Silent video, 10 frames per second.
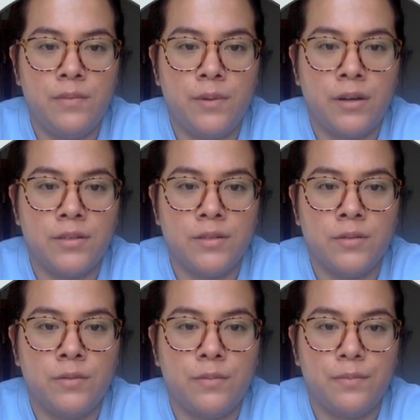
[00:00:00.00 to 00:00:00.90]
but
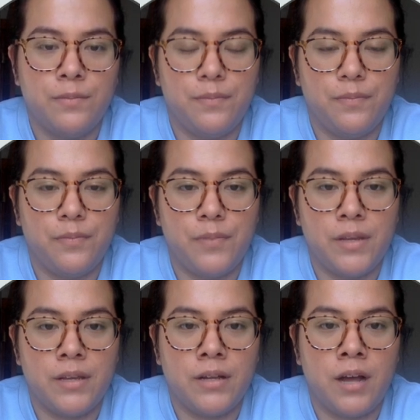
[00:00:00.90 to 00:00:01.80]
also
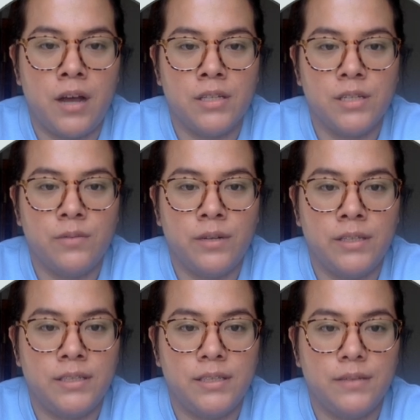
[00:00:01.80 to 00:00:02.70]
be a
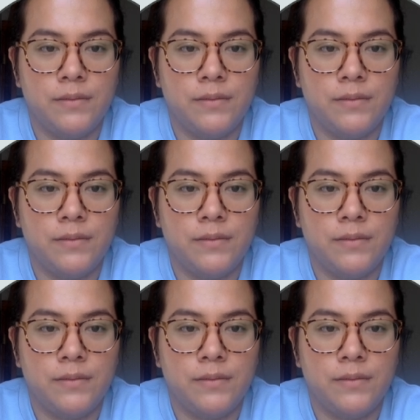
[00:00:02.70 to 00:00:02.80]
consequence